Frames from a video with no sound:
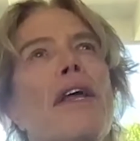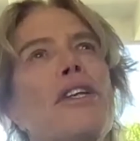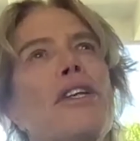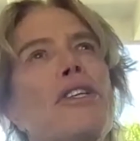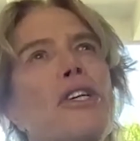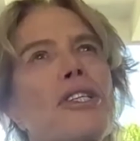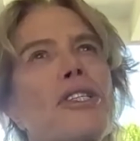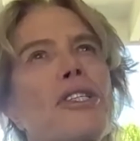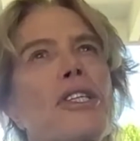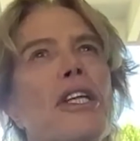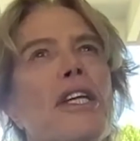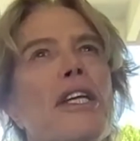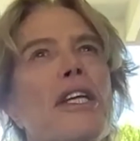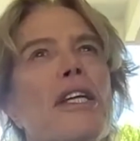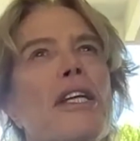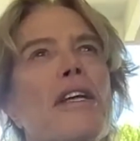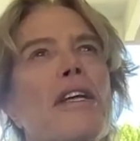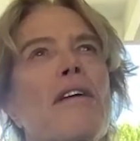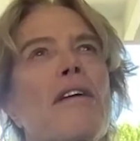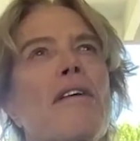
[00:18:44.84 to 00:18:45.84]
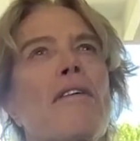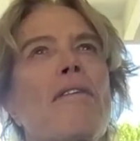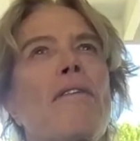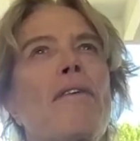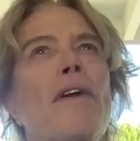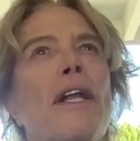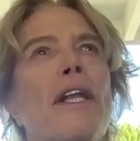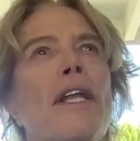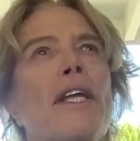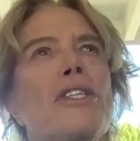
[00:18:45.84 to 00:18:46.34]
just
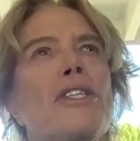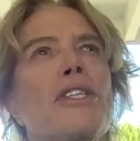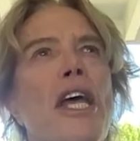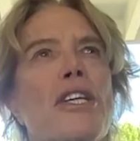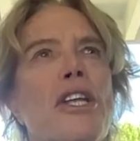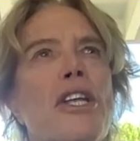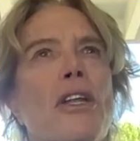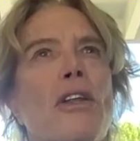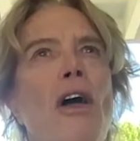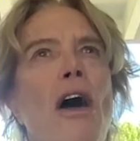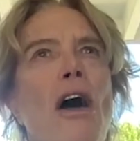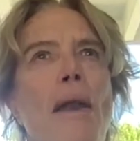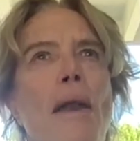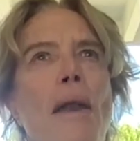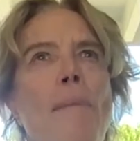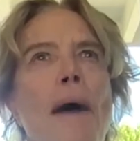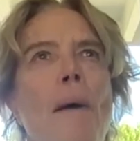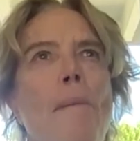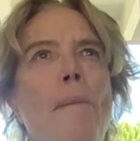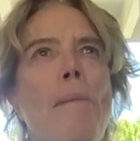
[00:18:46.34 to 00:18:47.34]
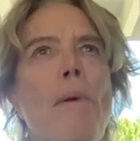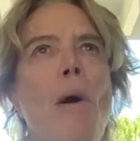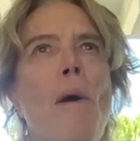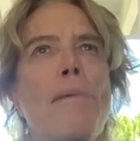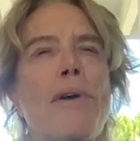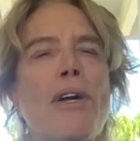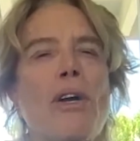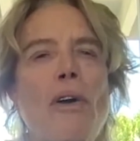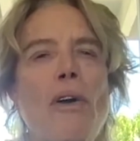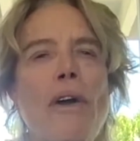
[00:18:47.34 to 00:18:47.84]
really says a lot about
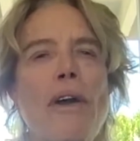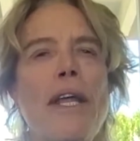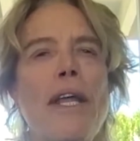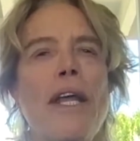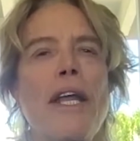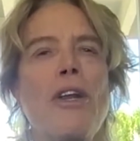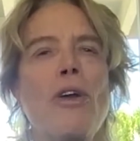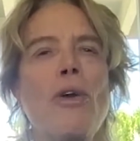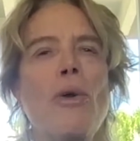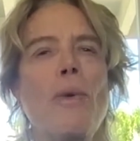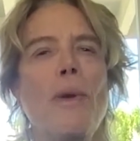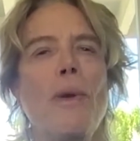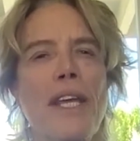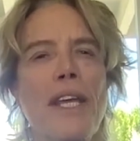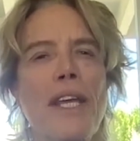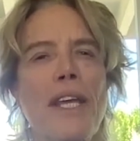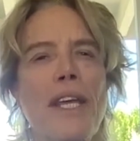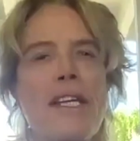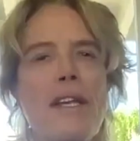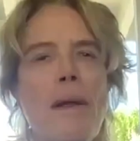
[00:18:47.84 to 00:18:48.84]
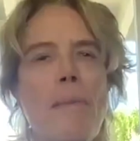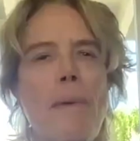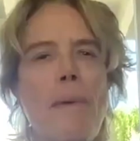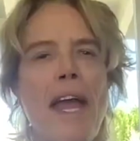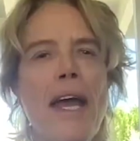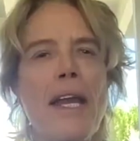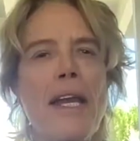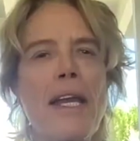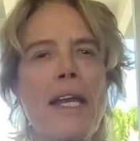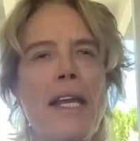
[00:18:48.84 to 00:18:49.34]
Paul McCartney and who he is as a
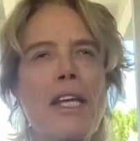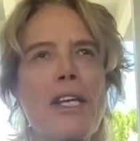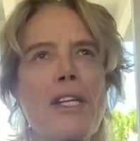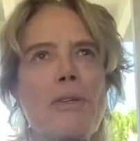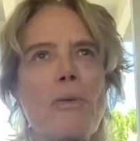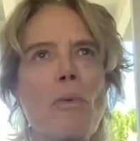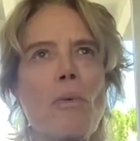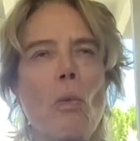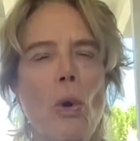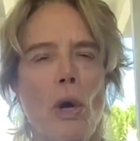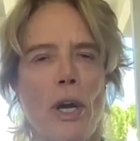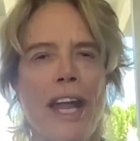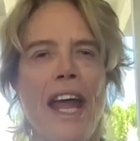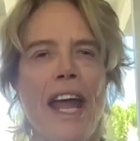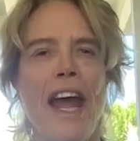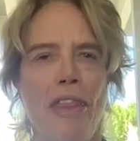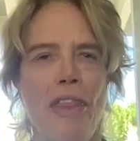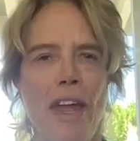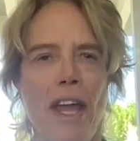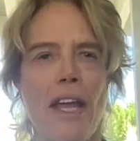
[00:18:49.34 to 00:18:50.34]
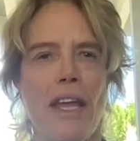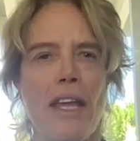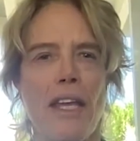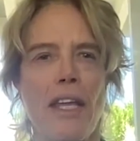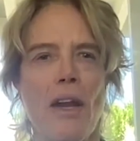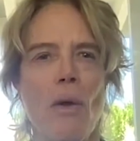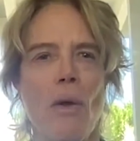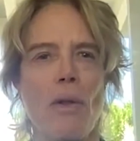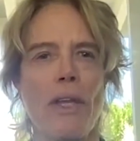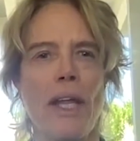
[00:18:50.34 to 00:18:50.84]
man and his work ethic.
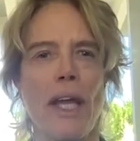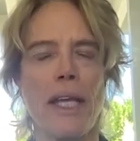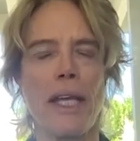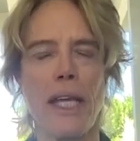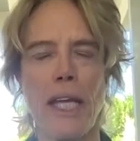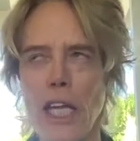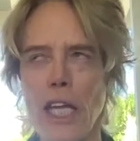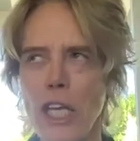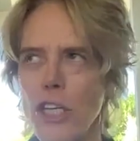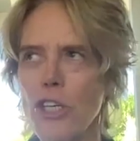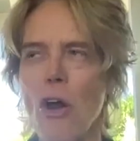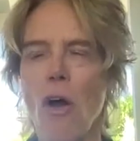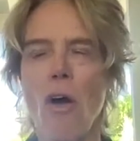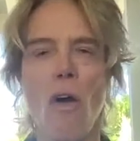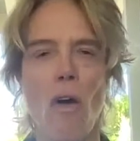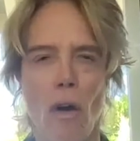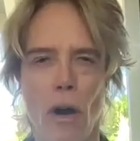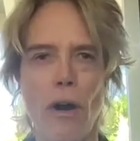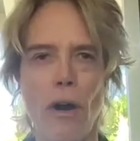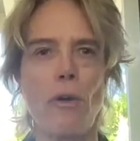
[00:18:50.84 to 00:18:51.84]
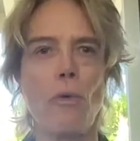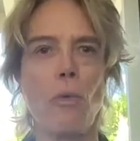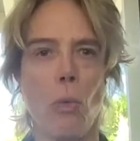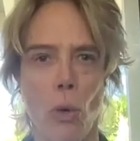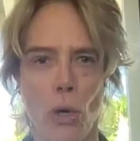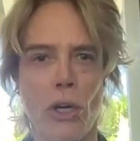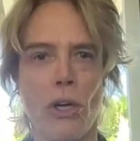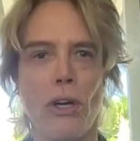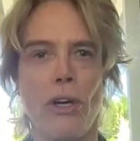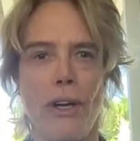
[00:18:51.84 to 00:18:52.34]
You know, like, he is a hard
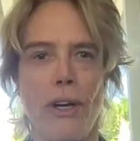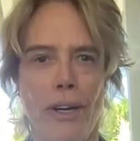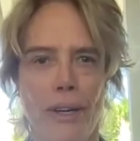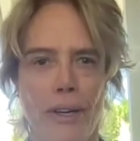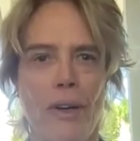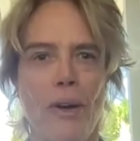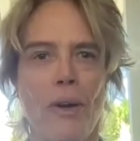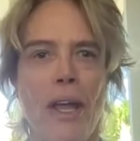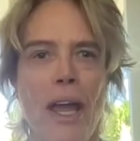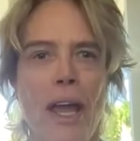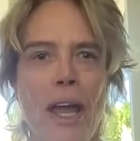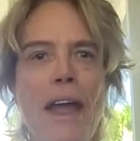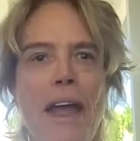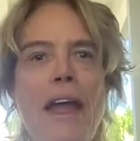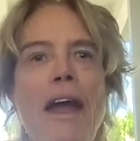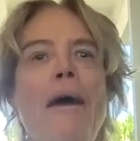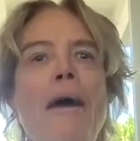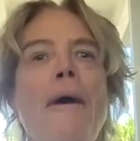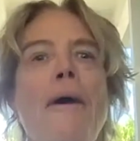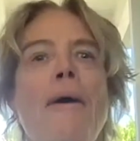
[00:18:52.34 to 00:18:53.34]
worker. Okay.